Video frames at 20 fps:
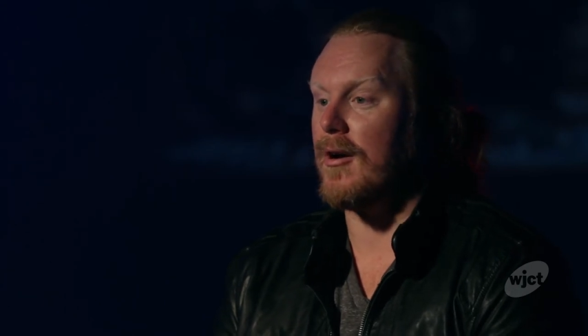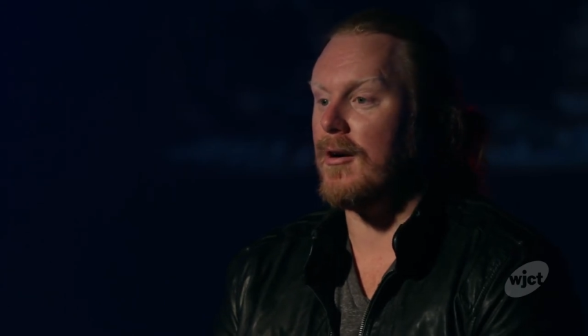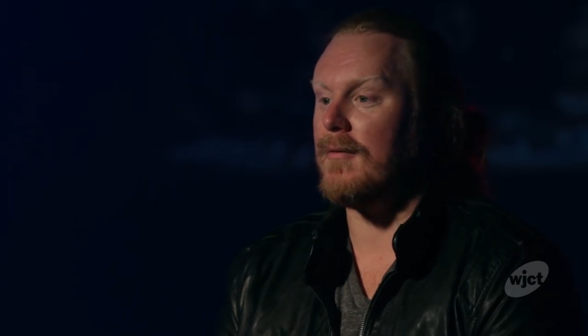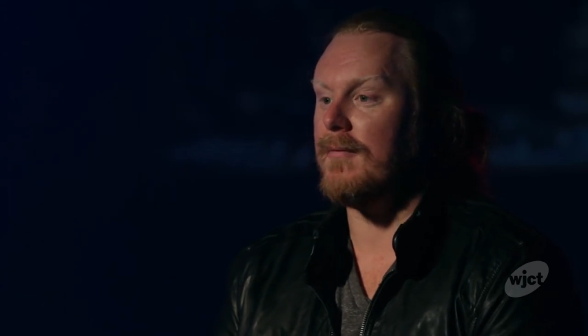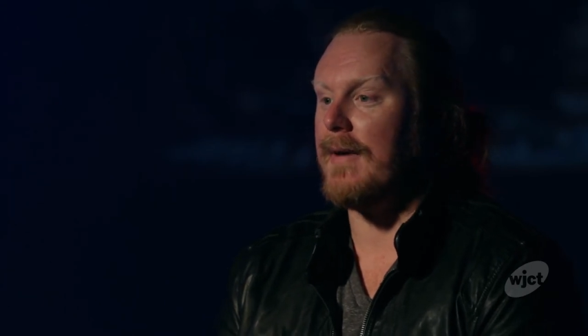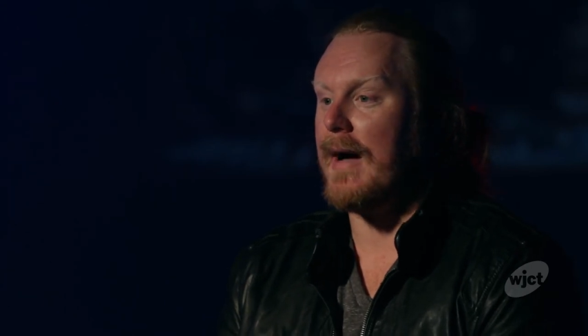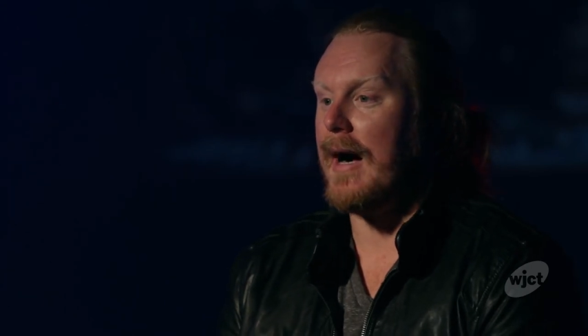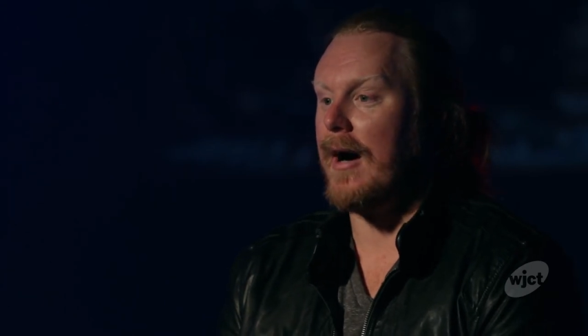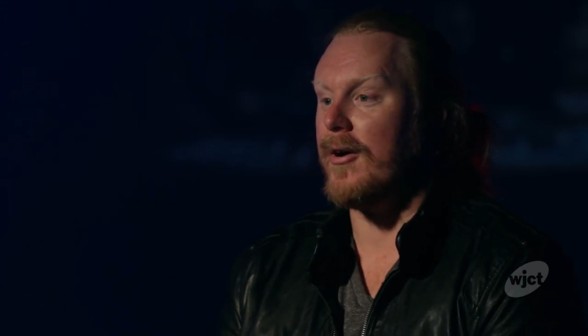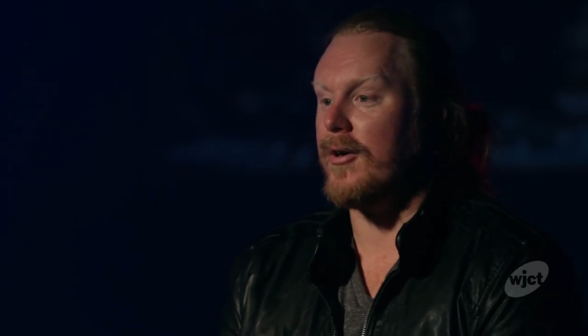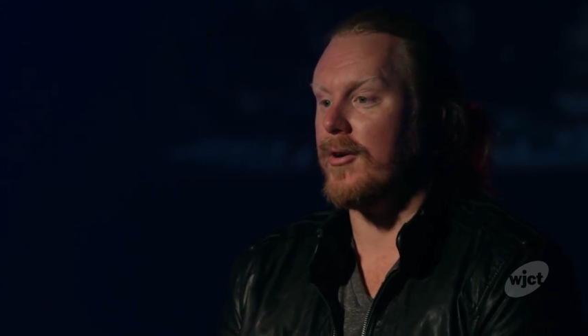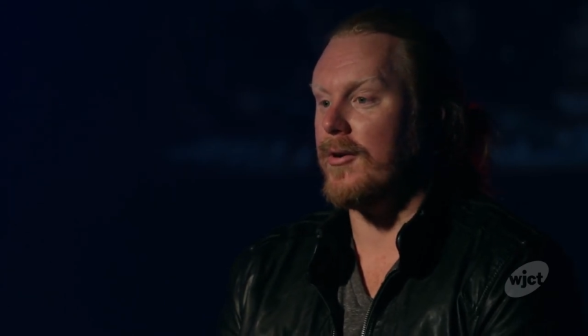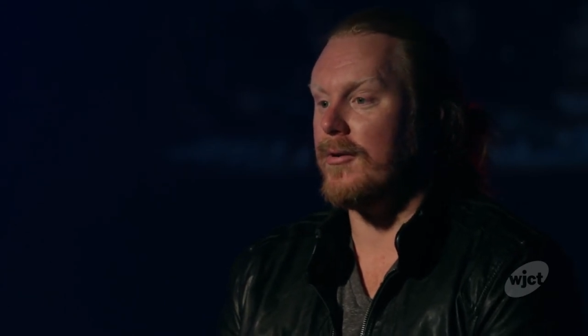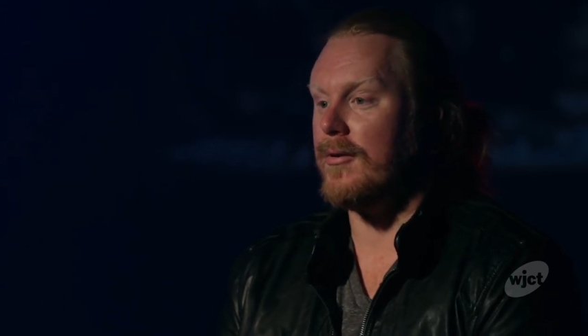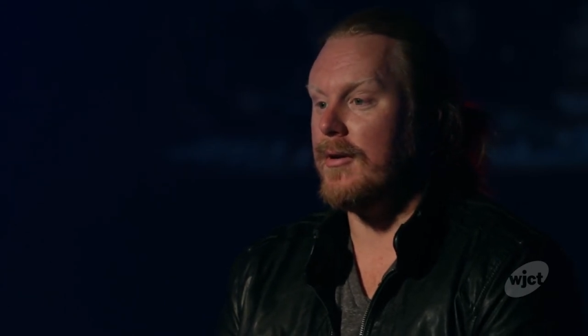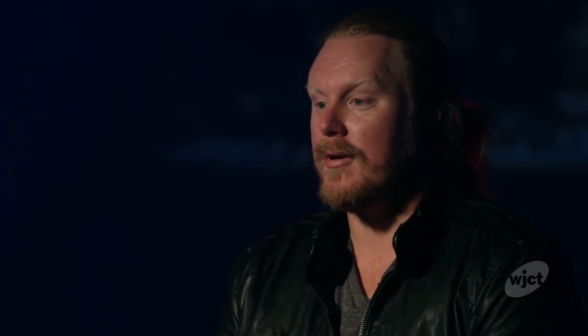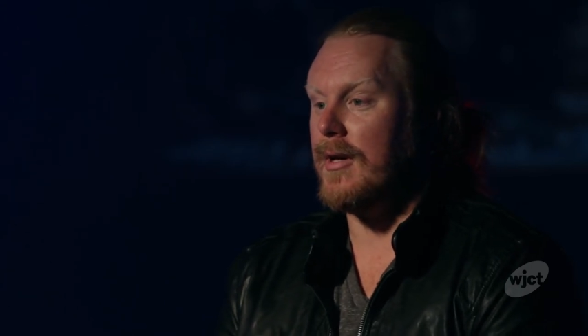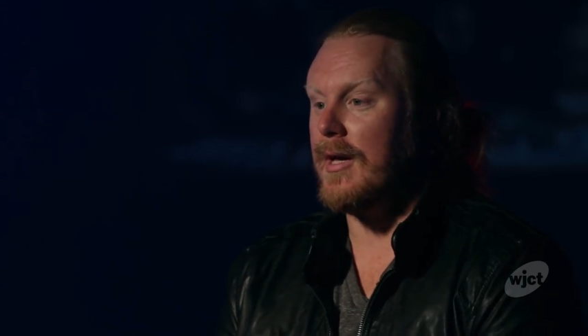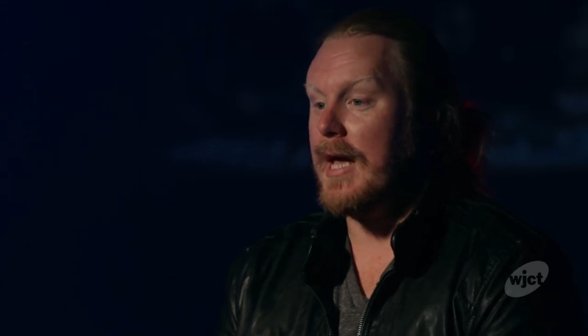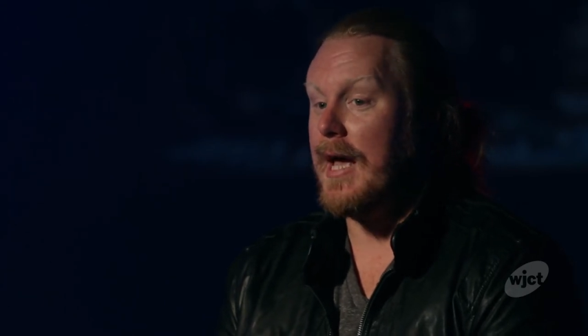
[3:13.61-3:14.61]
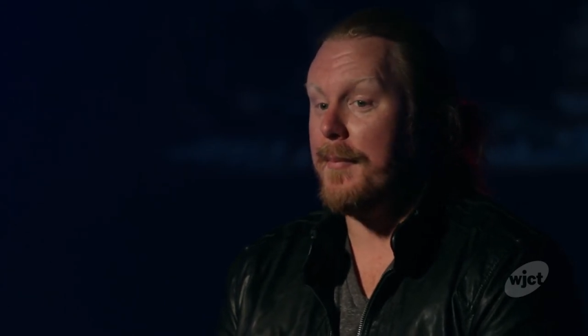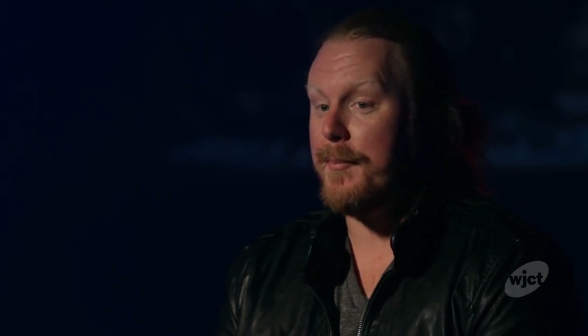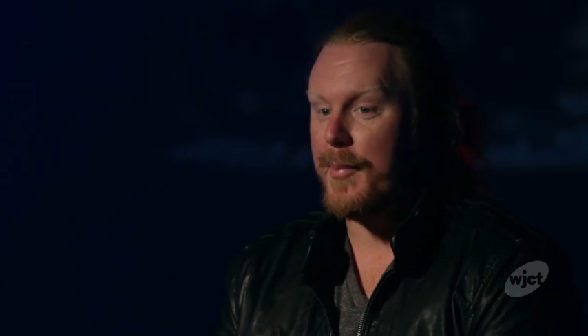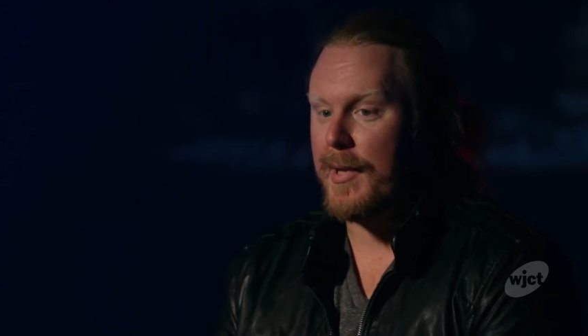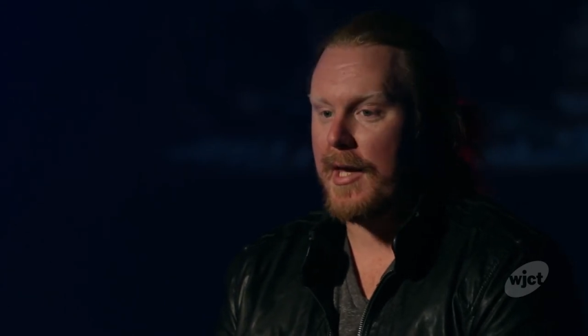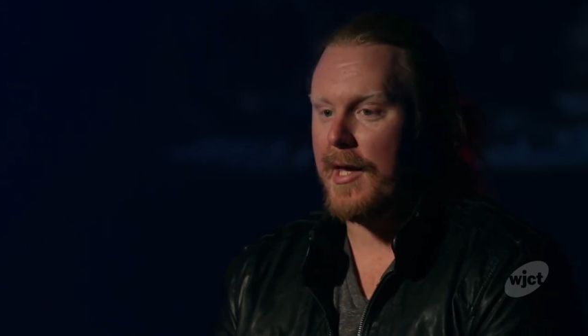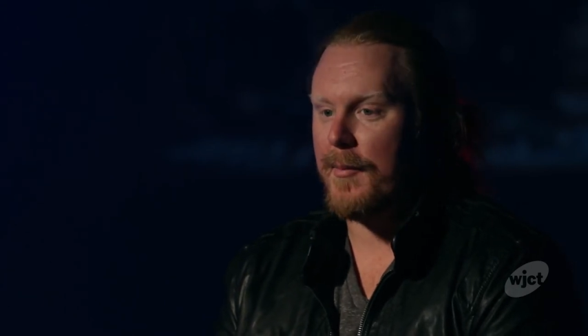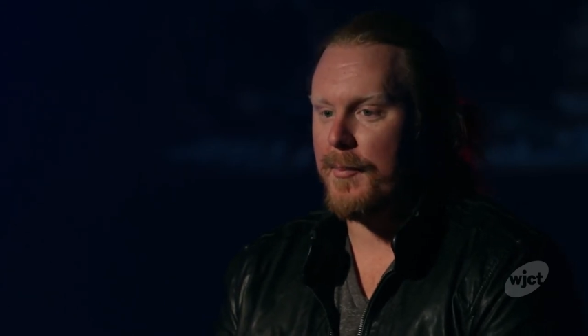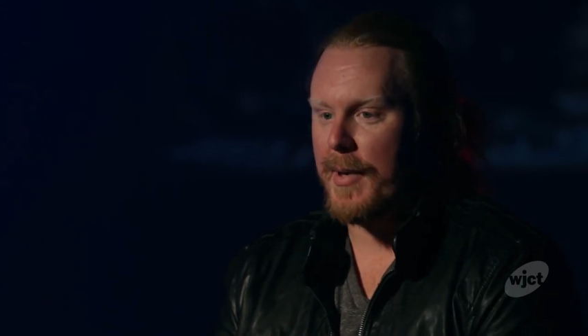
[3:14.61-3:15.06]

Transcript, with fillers: own value and being